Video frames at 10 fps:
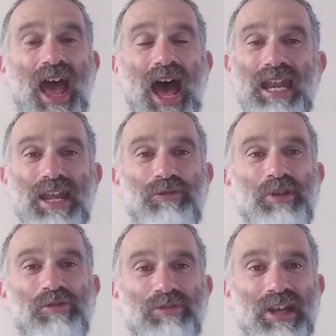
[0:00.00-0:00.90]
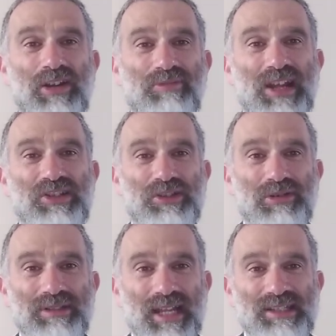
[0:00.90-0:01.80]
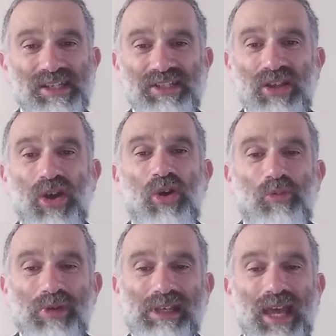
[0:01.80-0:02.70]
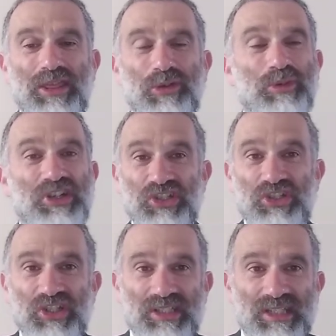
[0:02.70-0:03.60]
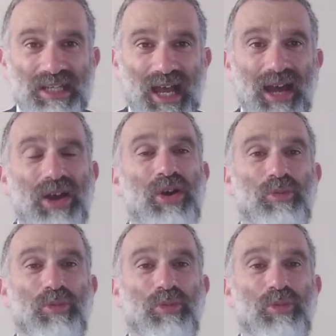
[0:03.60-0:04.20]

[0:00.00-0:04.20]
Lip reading: And if we rearrange those letters, we get the word shetia,